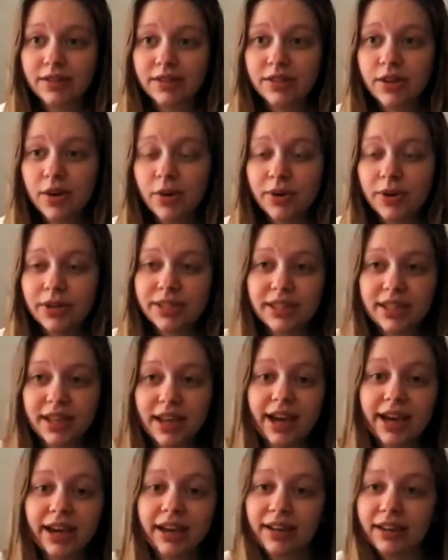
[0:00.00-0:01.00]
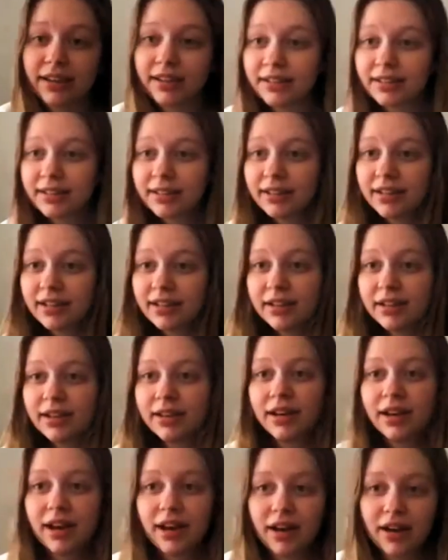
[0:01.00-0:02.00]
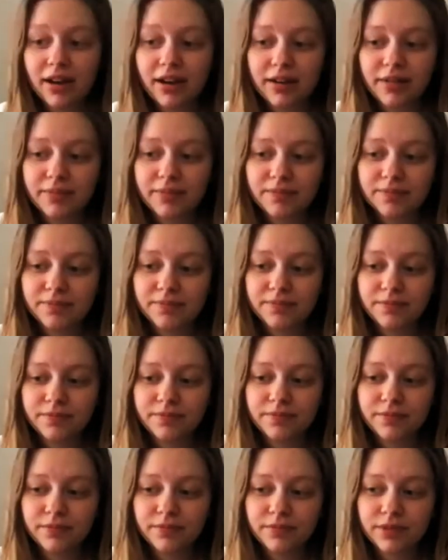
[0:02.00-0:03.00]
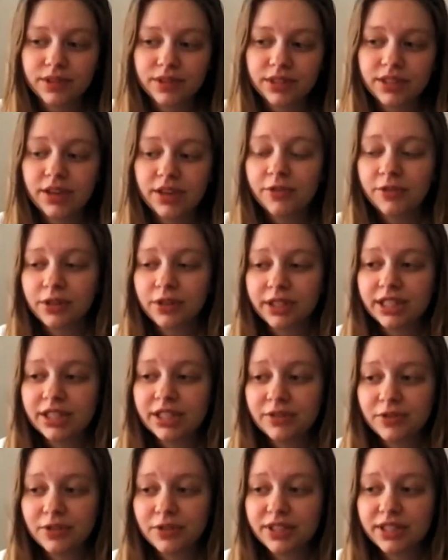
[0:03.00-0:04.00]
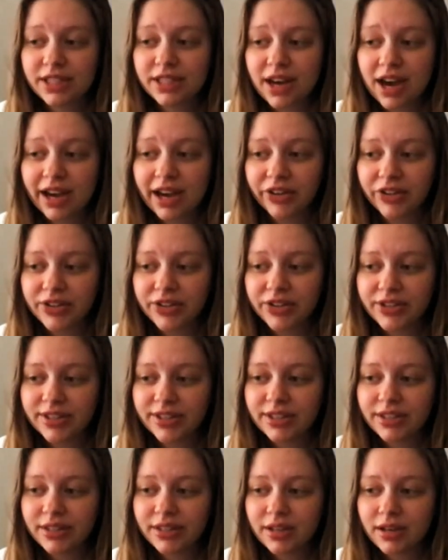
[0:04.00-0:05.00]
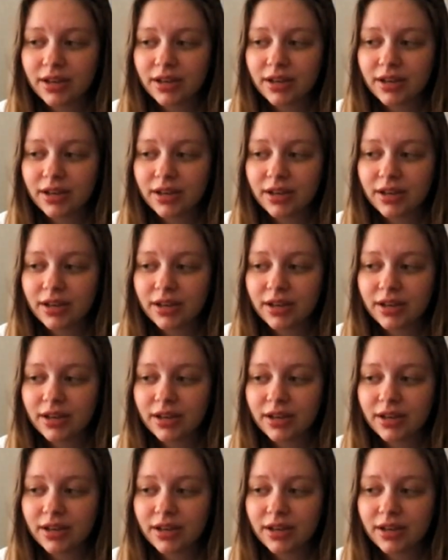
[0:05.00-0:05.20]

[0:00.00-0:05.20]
So it's like definitely different styles.